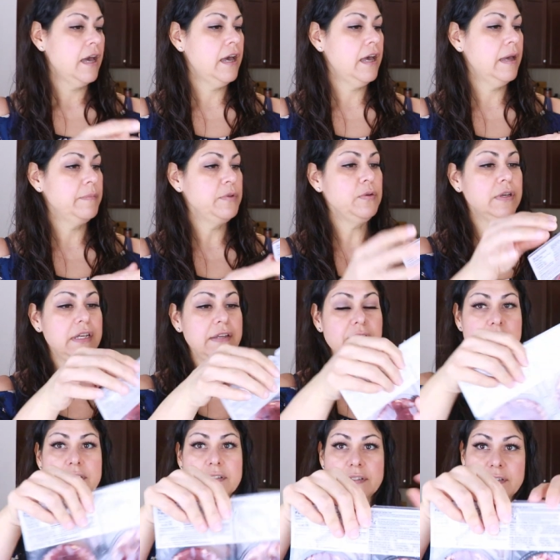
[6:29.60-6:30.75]
Um, you can
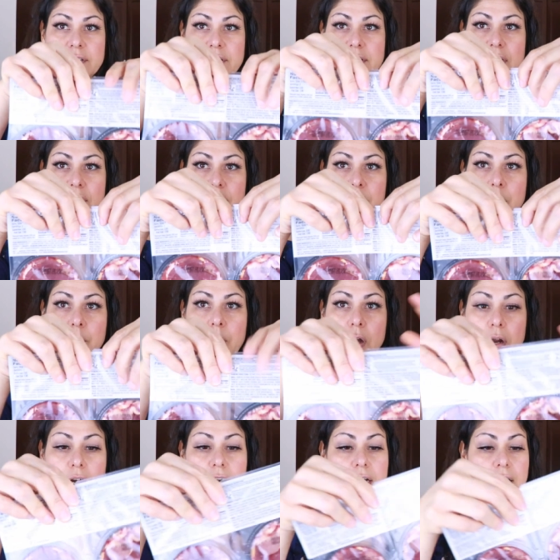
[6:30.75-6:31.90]
even tear them
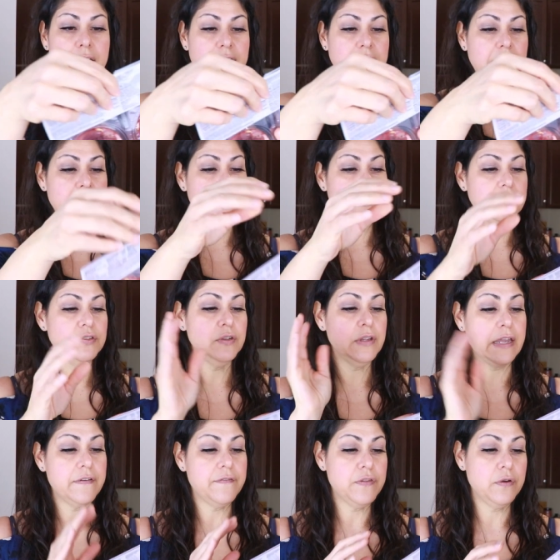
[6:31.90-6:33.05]
apart and like, so
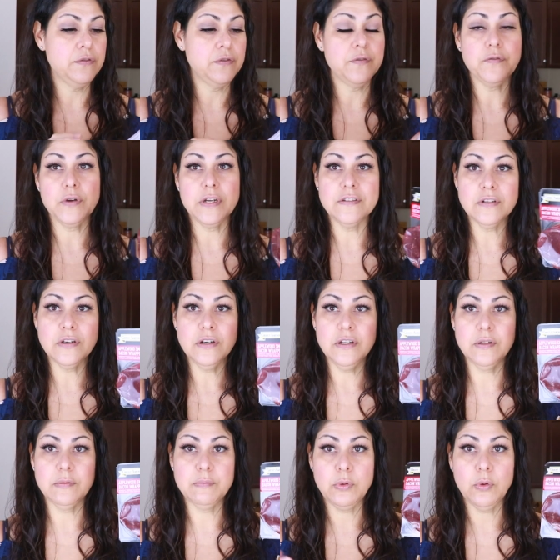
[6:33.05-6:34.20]
like if they're in the freezer, you
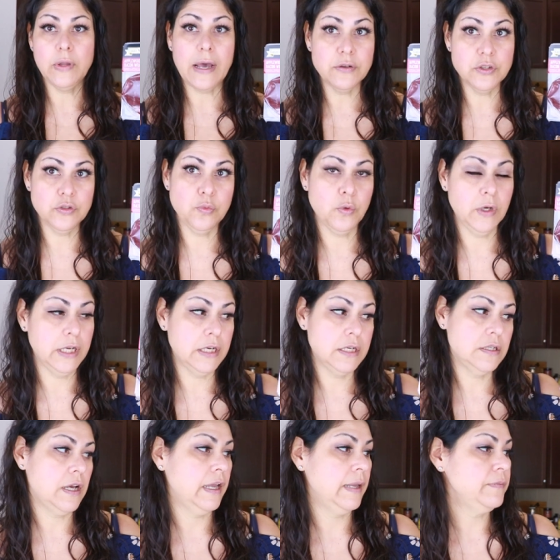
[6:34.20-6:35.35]
can pull out just one at a
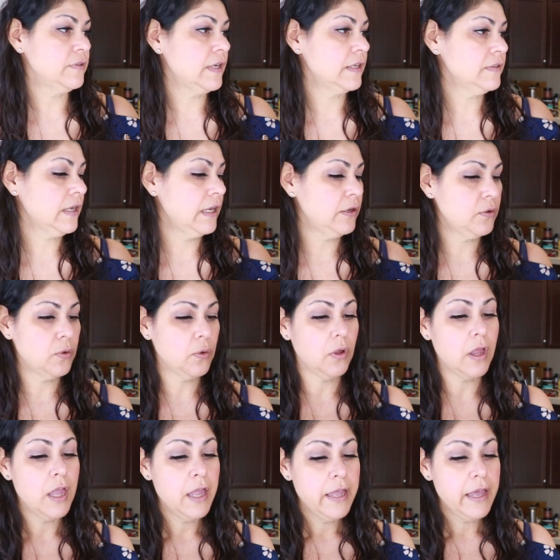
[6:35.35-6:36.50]
time. So that's kind of cool.